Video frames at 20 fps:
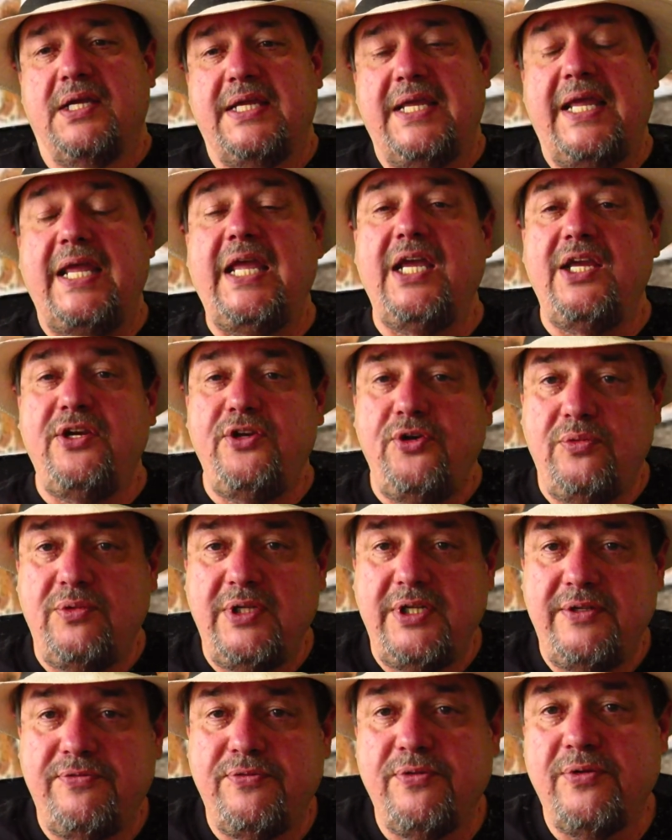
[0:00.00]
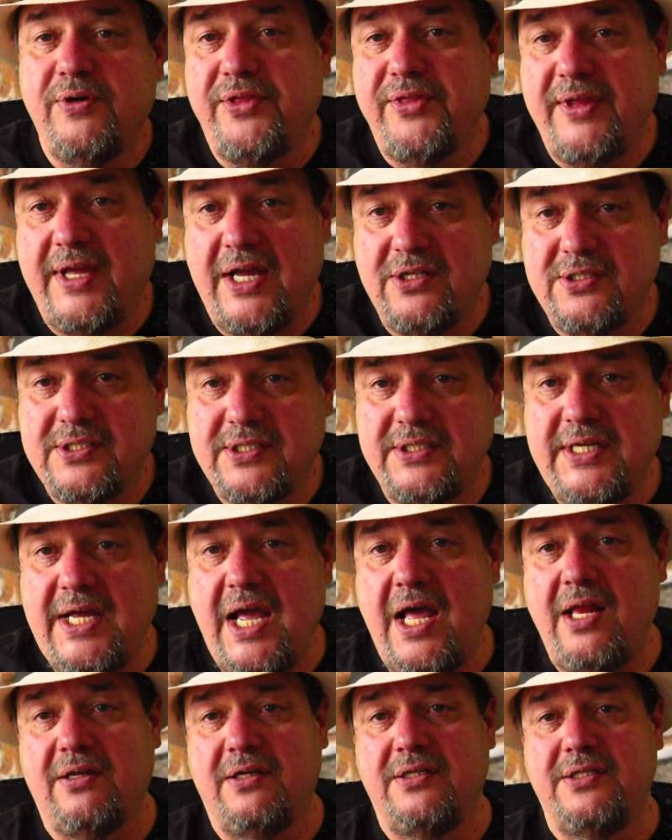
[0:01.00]
Can you live for
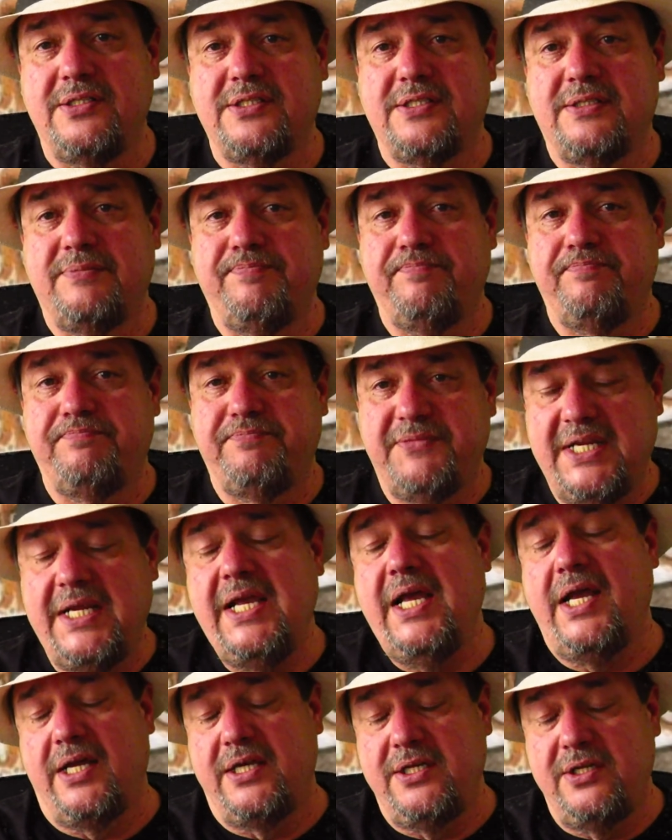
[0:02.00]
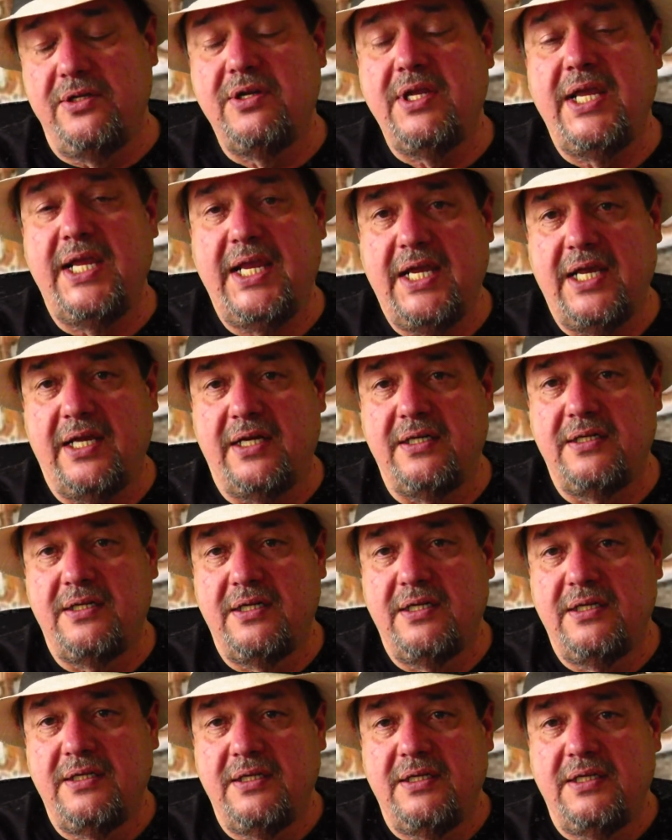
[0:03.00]
$1,000? Yeah, you can.
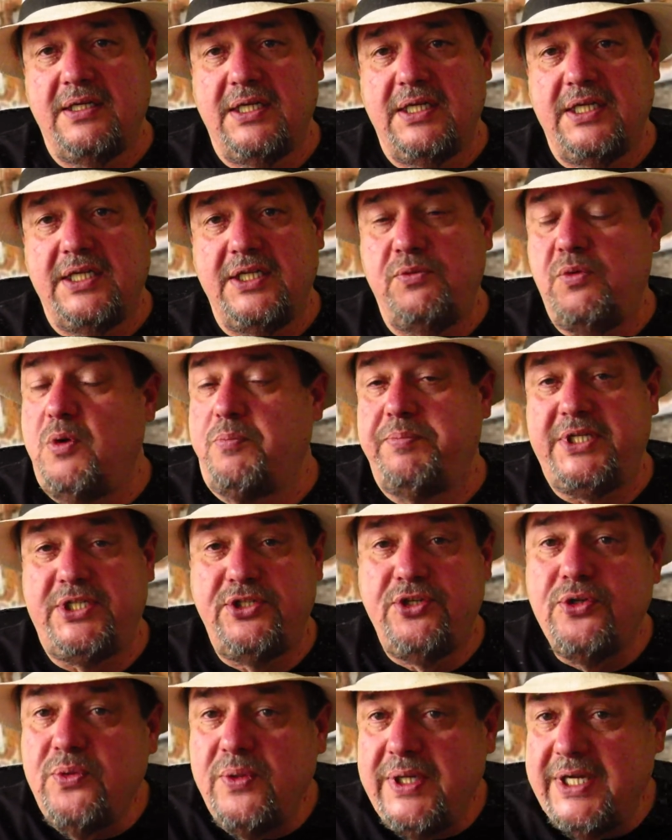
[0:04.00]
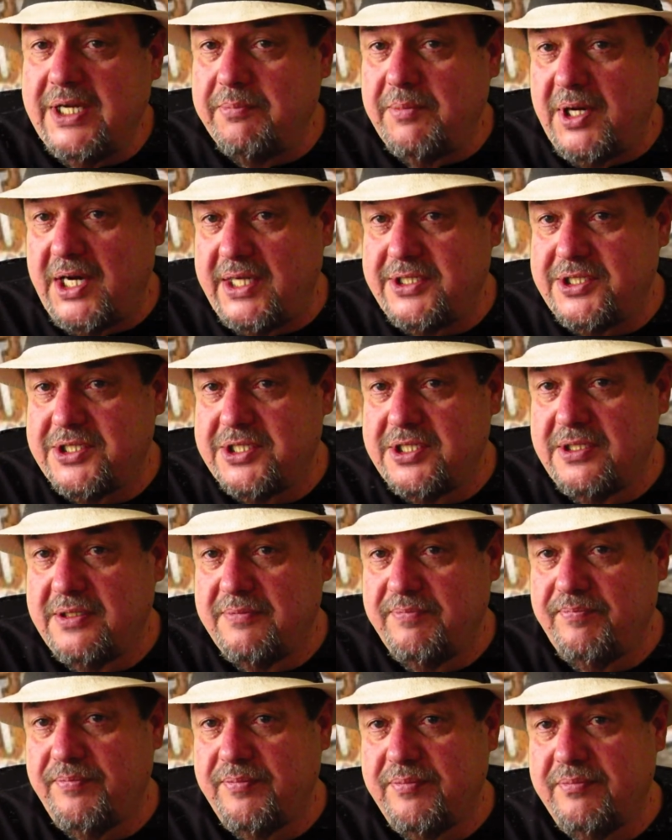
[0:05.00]
You won't be doing
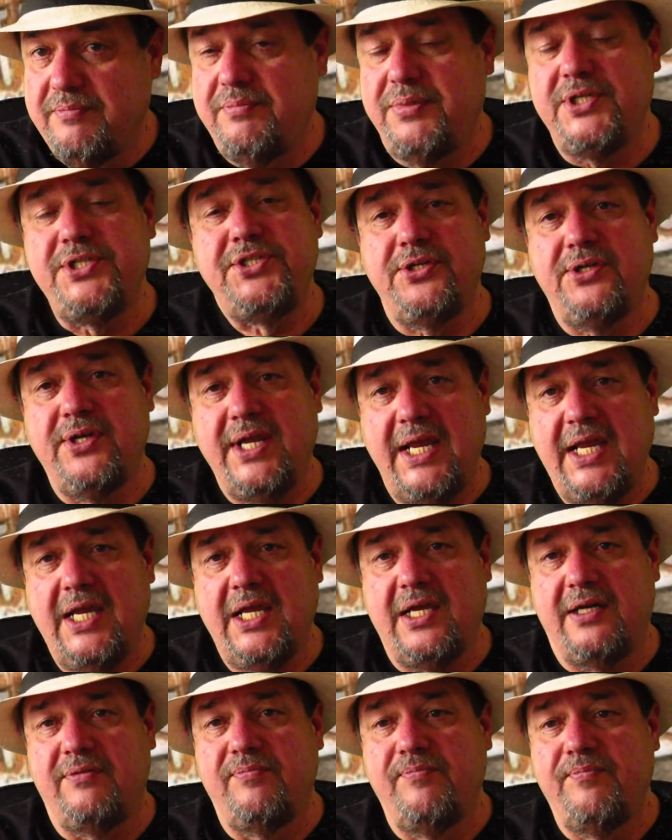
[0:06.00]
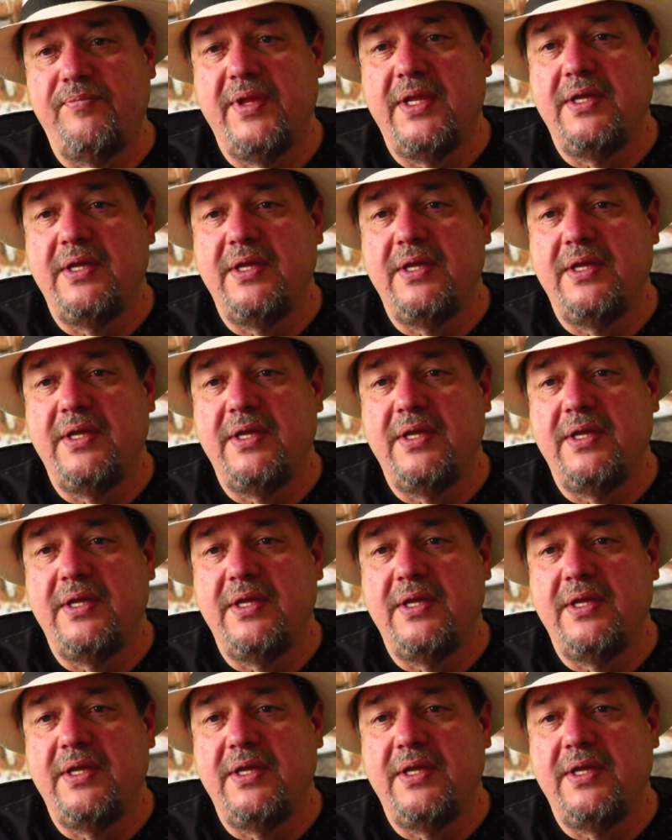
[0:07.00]
much, but you can.